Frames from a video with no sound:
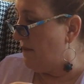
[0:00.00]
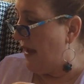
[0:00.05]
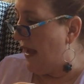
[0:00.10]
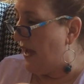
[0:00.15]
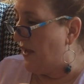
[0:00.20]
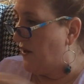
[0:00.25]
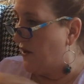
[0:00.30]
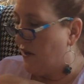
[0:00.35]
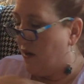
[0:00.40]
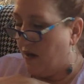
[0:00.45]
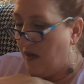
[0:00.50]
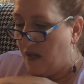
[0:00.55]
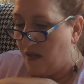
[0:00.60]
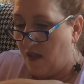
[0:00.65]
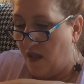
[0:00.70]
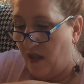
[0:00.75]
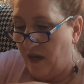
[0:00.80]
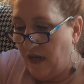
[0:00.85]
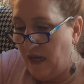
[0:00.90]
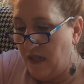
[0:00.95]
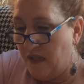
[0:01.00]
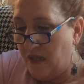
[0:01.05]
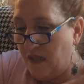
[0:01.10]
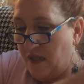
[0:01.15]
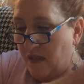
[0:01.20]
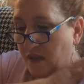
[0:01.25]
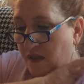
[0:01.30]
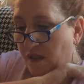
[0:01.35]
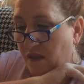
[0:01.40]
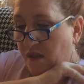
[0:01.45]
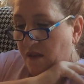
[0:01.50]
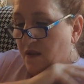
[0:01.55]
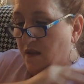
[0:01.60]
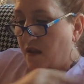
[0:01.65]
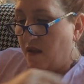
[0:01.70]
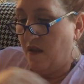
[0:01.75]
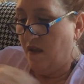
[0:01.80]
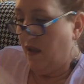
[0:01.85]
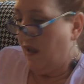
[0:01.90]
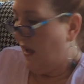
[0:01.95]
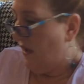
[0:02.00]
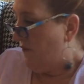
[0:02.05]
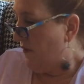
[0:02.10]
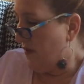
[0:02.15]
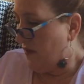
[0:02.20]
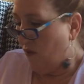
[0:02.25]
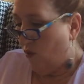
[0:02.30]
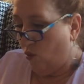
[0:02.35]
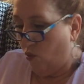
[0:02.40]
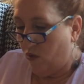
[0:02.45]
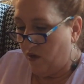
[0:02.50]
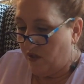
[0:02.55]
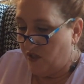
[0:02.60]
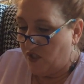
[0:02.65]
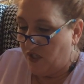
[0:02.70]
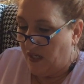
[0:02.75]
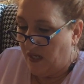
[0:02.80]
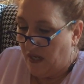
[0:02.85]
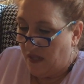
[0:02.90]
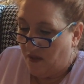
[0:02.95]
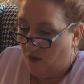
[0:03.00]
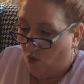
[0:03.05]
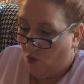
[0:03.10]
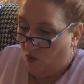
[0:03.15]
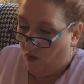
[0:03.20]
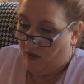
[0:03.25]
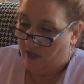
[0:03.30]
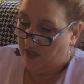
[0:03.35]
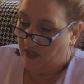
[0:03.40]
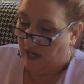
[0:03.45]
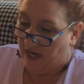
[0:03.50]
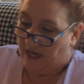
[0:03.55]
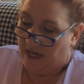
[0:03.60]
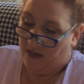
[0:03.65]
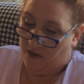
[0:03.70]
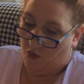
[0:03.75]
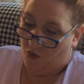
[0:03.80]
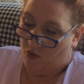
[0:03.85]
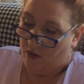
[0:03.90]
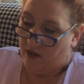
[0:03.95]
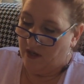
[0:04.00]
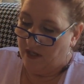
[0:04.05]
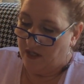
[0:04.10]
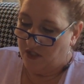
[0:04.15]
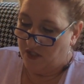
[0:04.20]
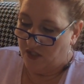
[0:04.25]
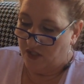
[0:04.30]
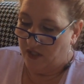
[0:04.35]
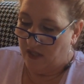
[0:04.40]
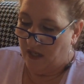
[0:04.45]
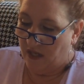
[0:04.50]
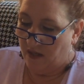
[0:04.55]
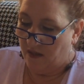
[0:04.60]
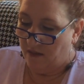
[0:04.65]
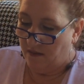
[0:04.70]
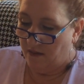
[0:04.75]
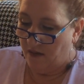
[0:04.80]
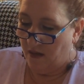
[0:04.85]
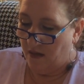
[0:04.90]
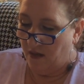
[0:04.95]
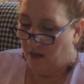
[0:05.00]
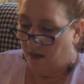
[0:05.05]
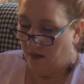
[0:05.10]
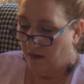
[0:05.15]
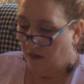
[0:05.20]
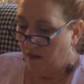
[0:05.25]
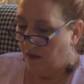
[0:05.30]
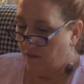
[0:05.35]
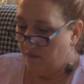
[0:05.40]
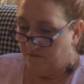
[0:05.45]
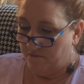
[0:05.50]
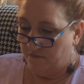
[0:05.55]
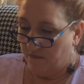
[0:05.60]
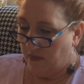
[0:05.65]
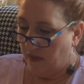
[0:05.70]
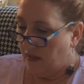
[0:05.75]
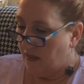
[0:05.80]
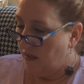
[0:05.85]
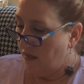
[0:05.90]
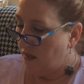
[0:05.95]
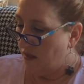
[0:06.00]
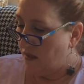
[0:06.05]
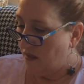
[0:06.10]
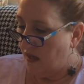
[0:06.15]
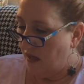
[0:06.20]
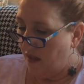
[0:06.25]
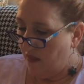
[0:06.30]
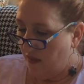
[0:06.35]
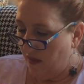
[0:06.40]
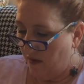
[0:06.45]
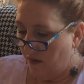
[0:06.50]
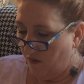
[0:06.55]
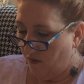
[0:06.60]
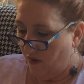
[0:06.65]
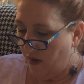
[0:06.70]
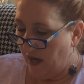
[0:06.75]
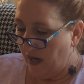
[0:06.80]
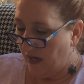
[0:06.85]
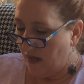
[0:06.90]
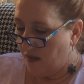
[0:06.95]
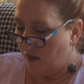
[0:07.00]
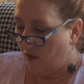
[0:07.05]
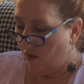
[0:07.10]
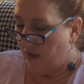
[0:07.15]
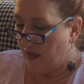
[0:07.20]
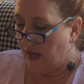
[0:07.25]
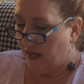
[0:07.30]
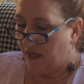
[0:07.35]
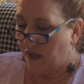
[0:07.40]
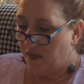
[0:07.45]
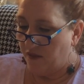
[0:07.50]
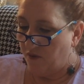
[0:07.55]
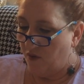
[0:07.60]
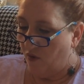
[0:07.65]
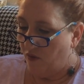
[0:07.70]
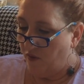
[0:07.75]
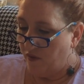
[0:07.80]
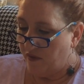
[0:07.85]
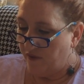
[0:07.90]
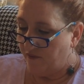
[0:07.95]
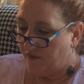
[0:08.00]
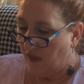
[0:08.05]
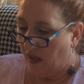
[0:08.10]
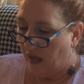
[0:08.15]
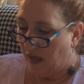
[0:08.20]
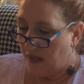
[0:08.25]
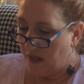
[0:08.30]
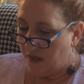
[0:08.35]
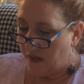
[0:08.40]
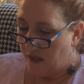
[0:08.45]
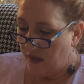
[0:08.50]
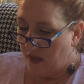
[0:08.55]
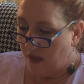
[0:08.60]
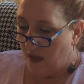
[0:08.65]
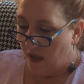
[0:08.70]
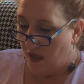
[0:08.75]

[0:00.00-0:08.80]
matter as long as if it's an orange and it's an orange, I get an orange, then and it looks good, then great. So then I just throw those floss